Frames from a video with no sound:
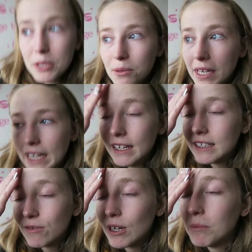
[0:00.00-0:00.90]
between
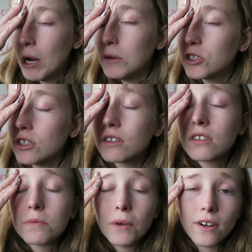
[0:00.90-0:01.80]
different
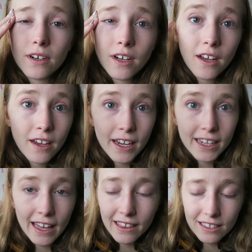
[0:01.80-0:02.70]
emotions, but
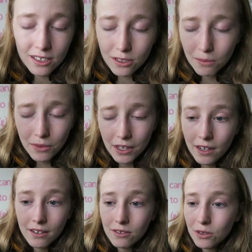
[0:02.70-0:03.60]
again, this is something
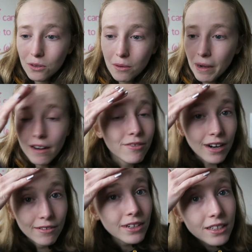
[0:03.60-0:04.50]
I could talk about
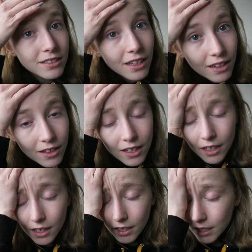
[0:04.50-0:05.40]
forever. So
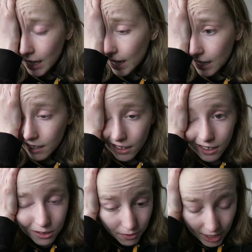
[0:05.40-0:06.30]
yeah,
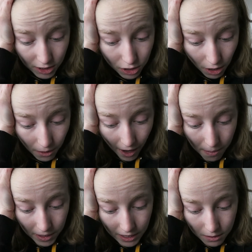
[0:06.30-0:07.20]
like I was feeling so
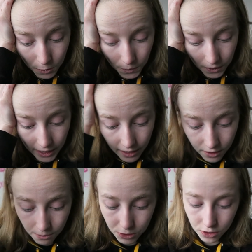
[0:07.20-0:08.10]
happy this morning,
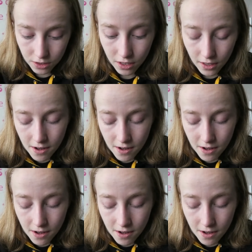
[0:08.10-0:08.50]
and I'm just